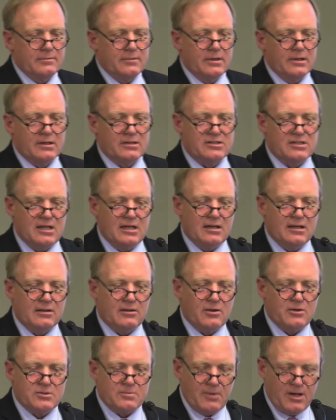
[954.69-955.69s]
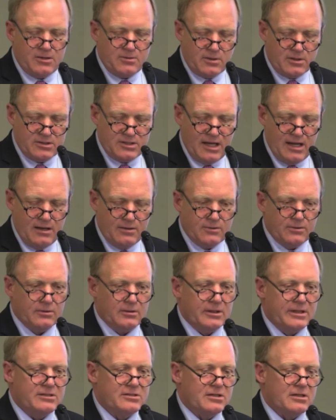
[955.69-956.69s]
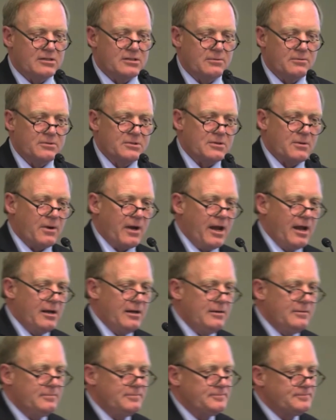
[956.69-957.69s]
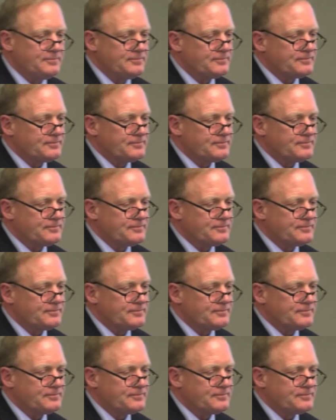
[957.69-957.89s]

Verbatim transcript: exceeding those metrics annually since it was created.